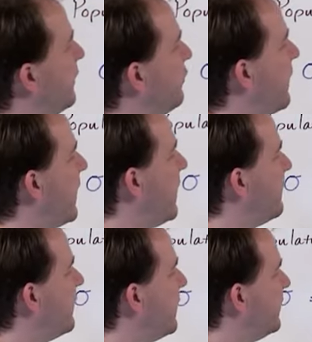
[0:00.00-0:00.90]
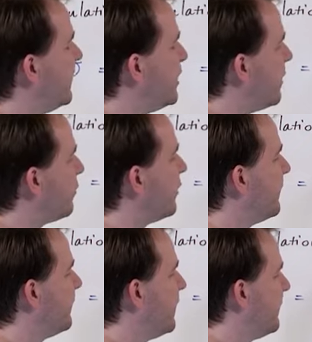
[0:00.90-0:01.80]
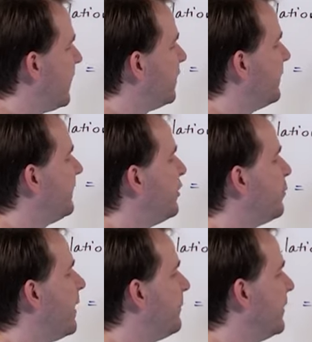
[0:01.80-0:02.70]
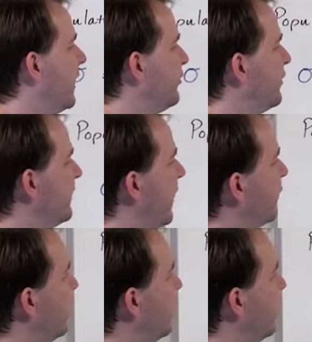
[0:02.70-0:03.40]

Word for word: is you have the number of, of elements in your population down